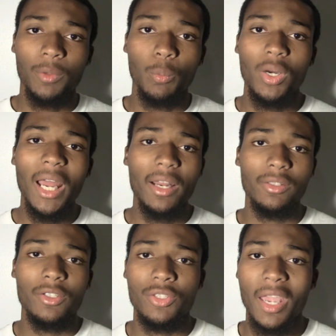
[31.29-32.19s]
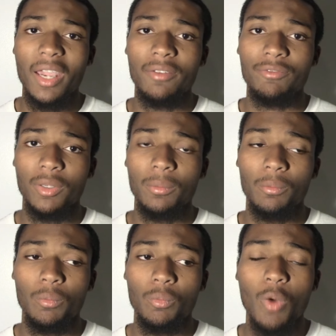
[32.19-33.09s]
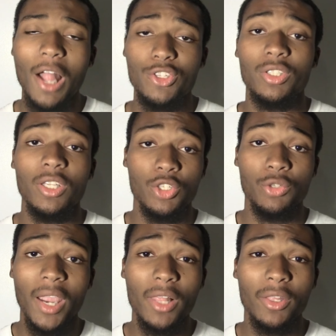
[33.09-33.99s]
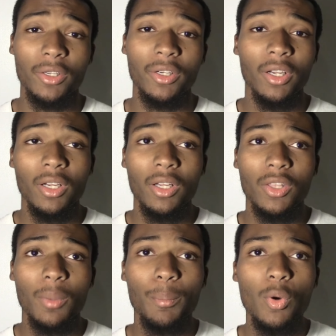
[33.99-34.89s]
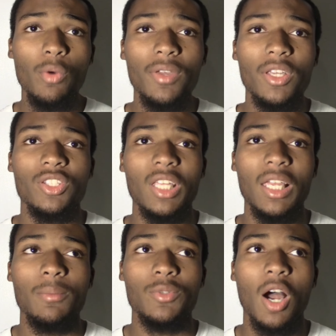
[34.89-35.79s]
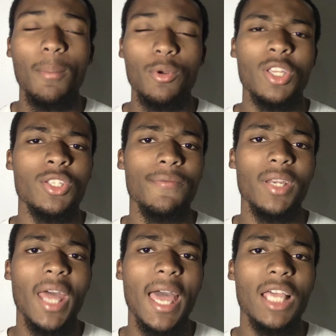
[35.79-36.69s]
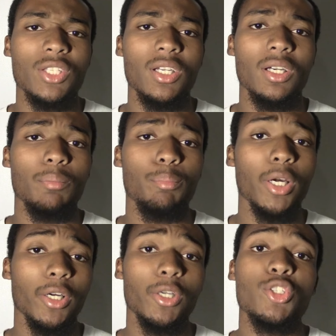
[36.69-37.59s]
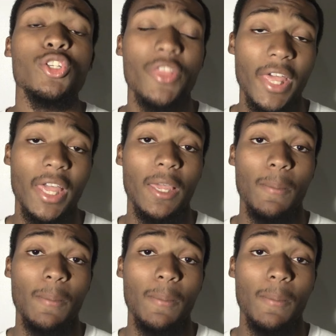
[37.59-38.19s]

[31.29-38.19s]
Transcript: from what I understand from watching the trailer, the movie seems almost as if it has a purge theme.